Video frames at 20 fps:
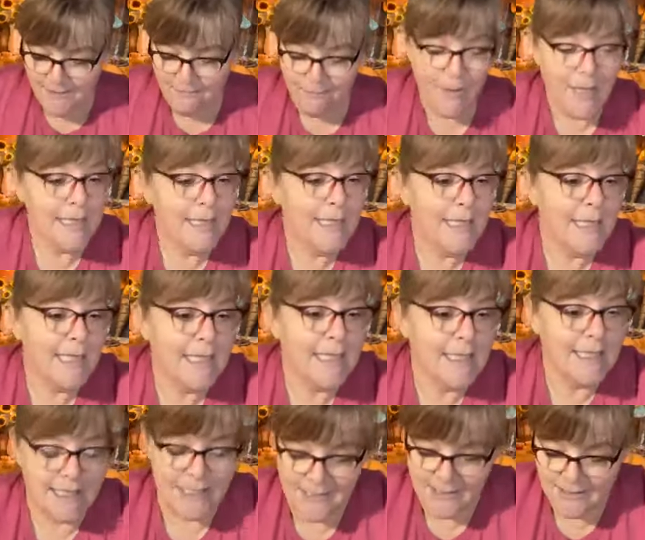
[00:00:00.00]
my
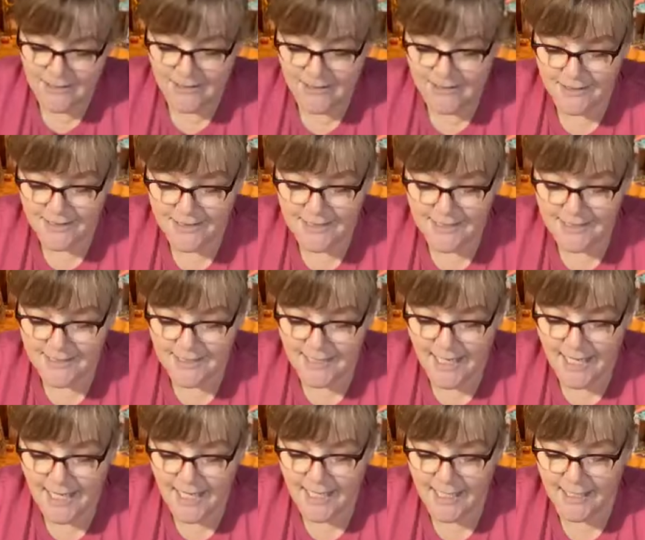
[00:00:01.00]
little. This is
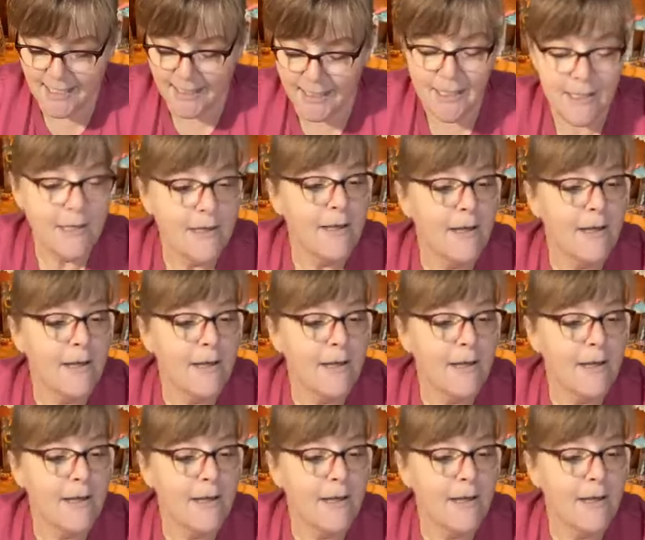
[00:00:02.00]
a